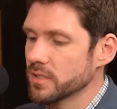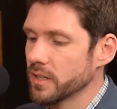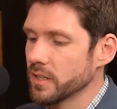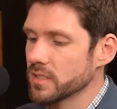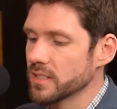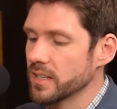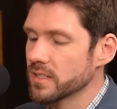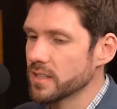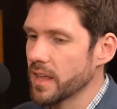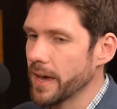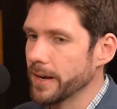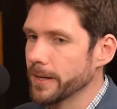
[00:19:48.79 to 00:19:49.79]
in the sense
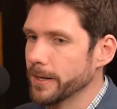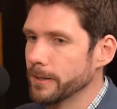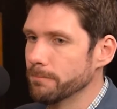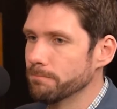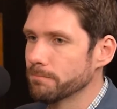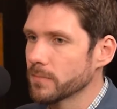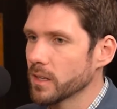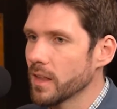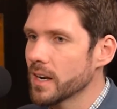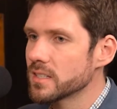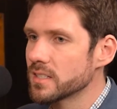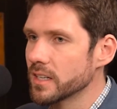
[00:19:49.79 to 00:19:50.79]
that a
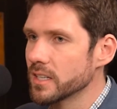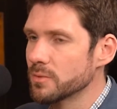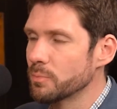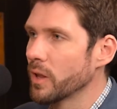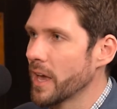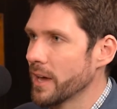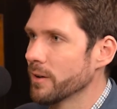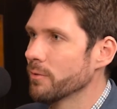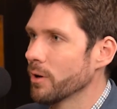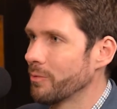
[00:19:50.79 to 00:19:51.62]
lot of cities plan